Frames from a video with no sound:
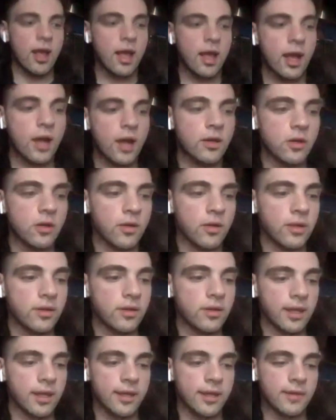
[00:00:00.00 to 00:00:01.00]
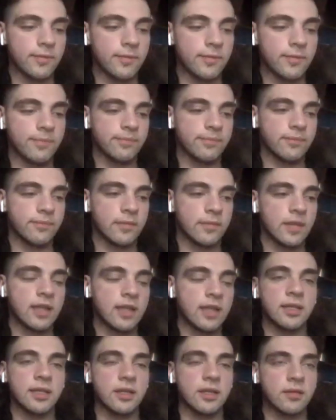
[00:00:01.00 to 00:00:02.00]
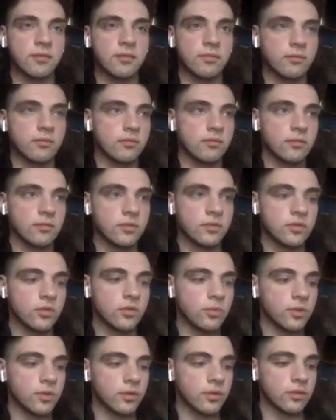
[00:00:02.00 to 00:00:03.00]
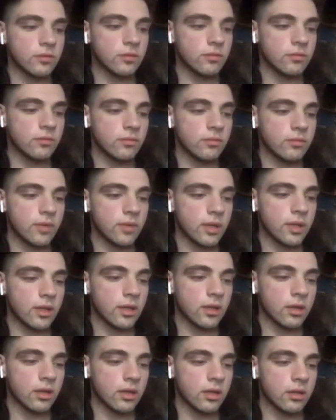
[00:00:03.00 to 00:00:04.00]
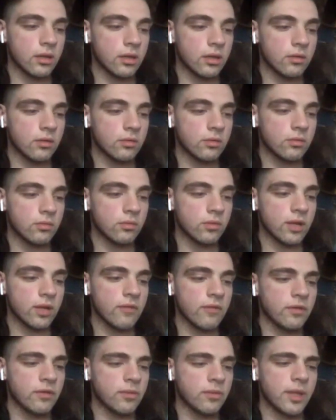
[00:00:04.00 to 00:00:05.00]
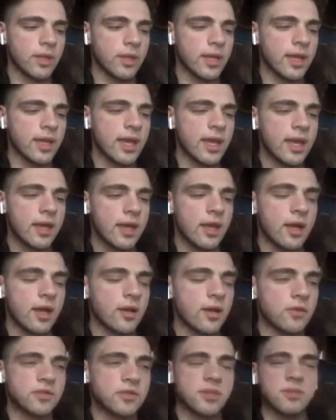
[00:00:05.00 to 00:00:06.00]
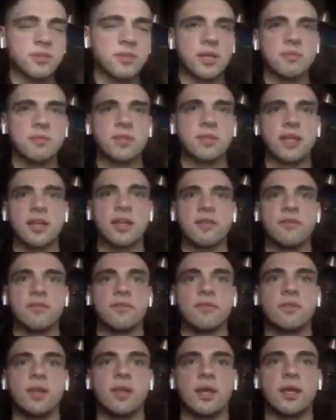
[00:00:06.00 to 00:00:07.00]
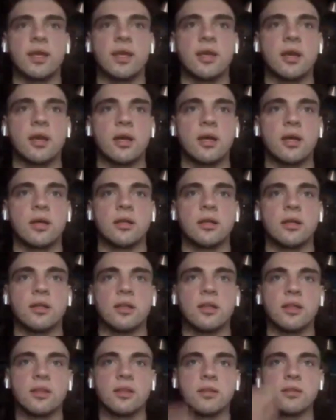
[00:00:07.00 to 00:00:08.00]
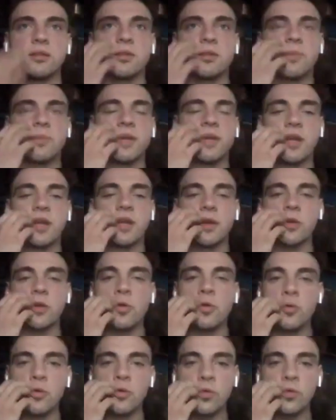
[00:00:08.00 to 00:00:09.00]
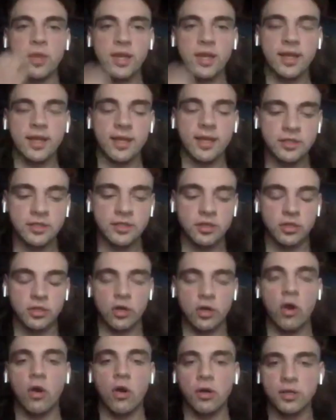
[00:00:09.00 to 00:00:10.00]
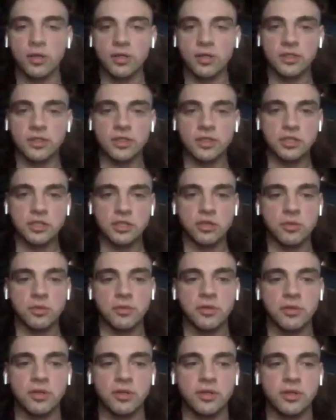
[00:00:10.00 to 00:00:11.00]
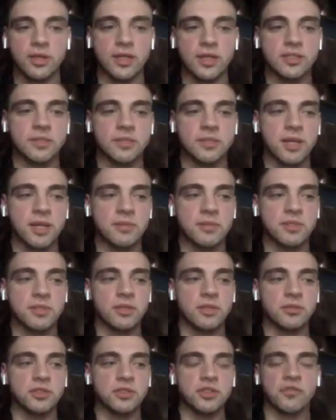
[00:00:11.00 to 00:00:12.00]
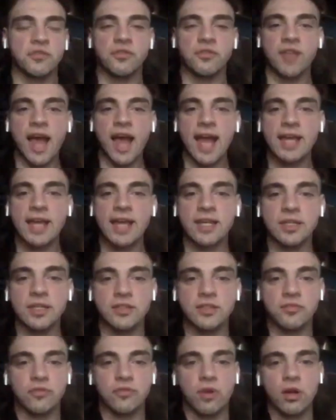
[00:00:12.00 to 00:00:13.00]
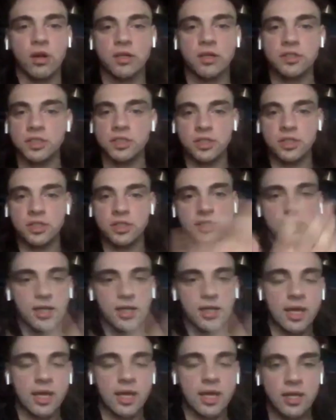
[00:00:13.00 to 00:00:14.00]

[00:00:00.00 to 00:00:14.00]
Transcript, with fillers: I know it. Like, not to get super like whatever, but like I don't know. Sometimes like it like depending on who like is your card distributor, like sometimes it'll just flag it as fraud just because it like